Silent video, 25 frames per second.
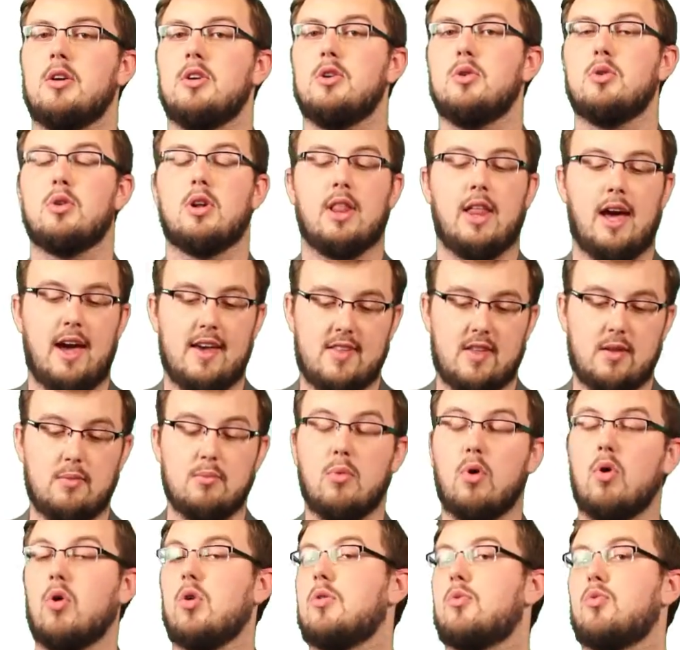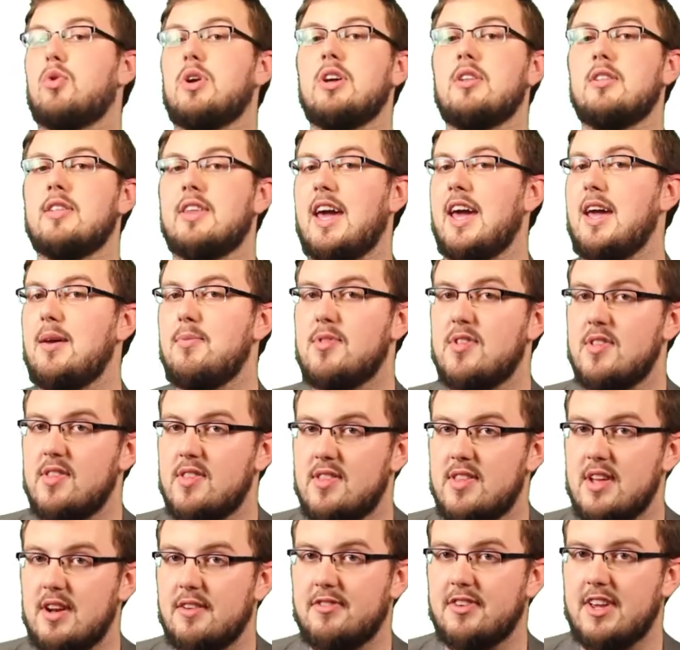utilizing more real names
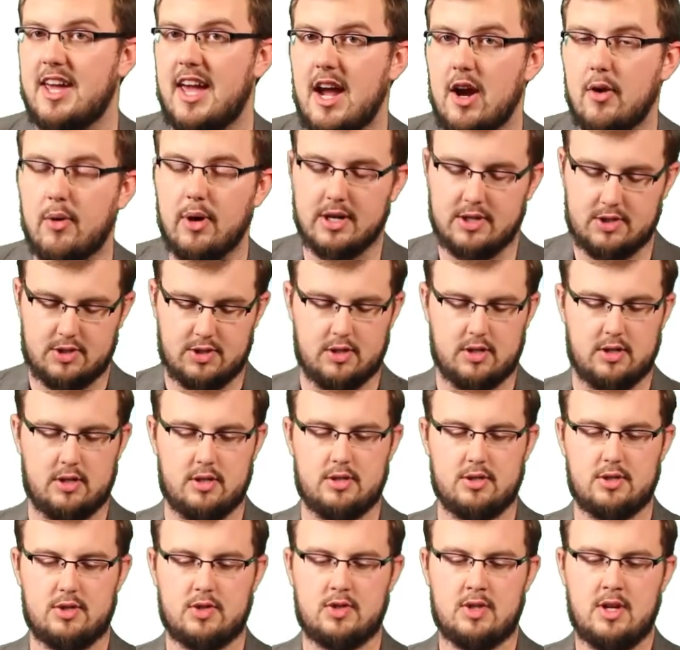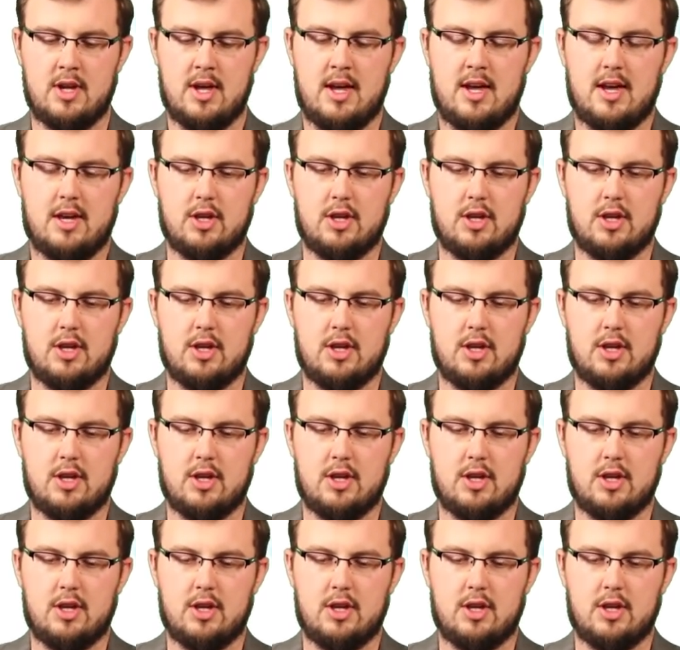instead of characters,